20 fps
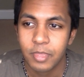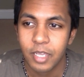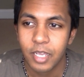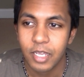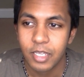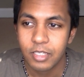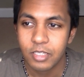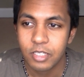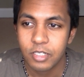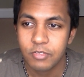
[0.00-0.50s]

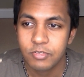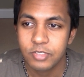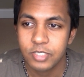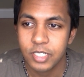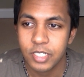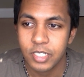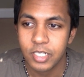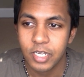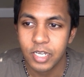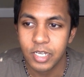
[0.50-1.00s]
I loved
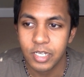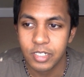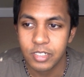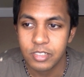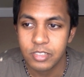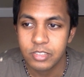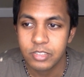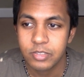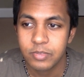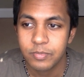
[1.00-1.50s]
it,
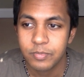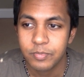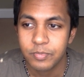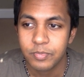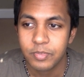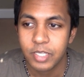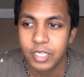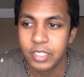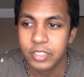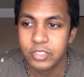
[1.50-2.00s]
and
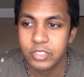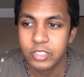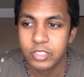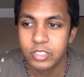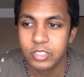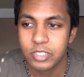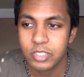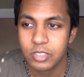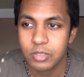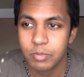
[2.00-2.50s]
it
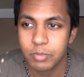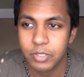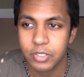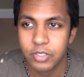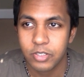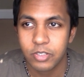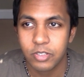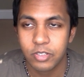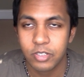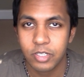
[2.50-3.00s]
just
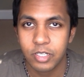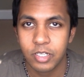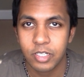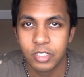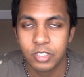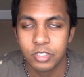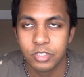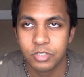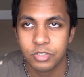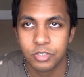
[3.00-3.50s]
disappeared, and
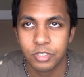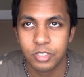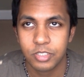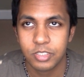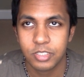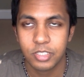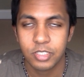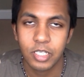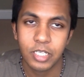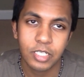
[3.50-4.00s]
I just
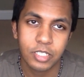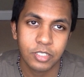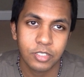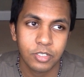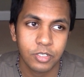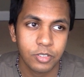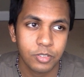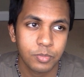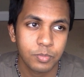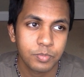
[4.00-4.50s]
trusted that, you
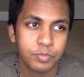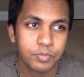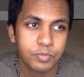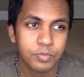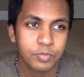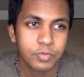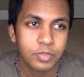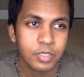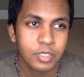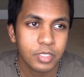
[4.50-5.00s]
know,
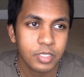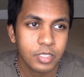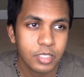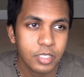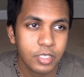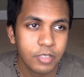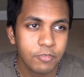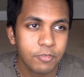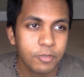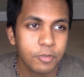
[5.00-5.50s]

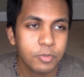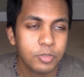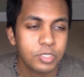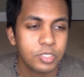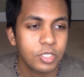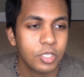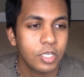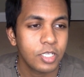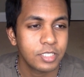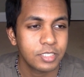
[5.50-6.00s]
if it
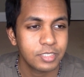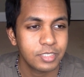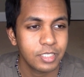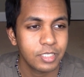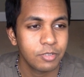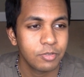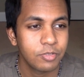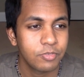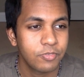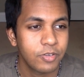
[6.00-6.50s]
was lost,
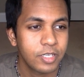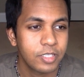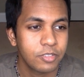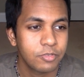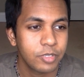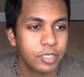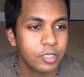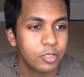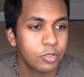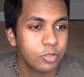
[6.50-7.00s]
it would find the
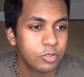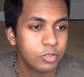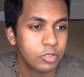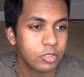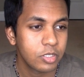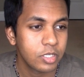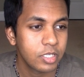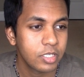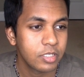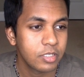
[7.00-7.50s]
right
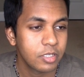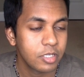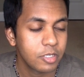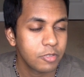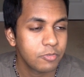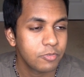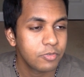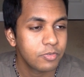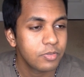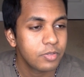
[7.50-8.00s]
owner, and
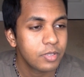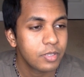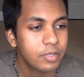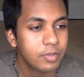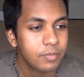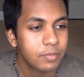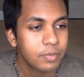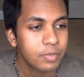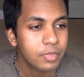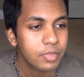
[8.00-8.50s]
if
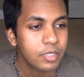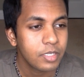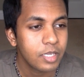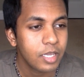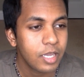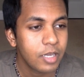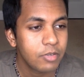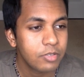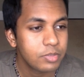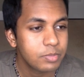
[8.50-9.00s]

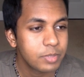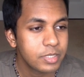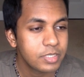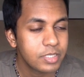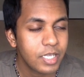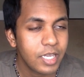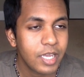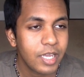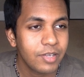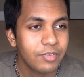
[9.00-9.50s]
I was meant
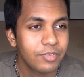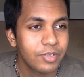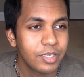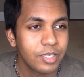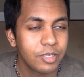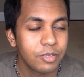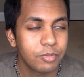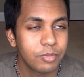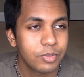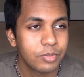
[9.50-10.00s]
to have it,
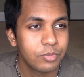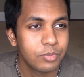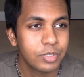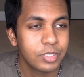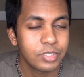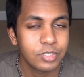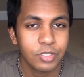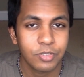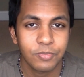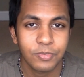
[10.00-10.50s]
it would
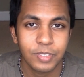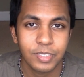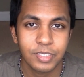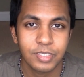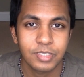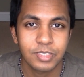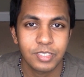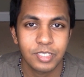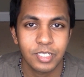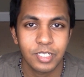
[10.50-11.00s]

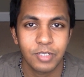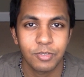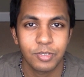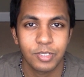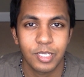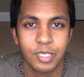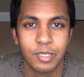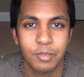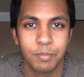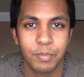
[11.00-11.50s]
resurface, and I
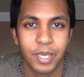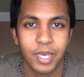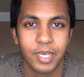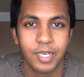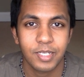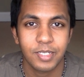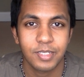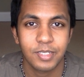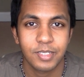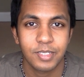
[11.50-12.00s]
would get it
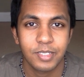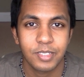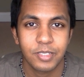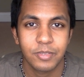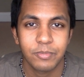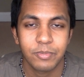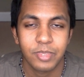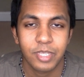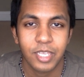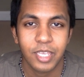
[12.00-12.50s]
back.
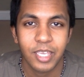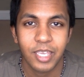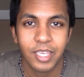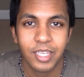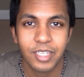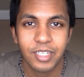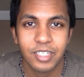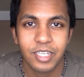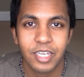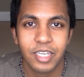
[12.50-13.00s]

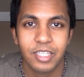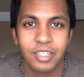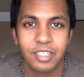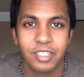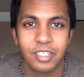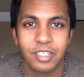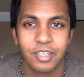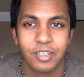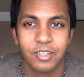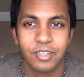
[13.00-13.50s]
And I
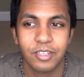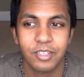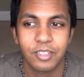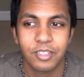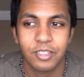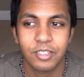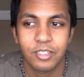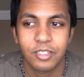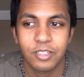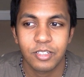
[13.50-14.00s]
think
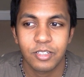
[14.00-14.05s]
I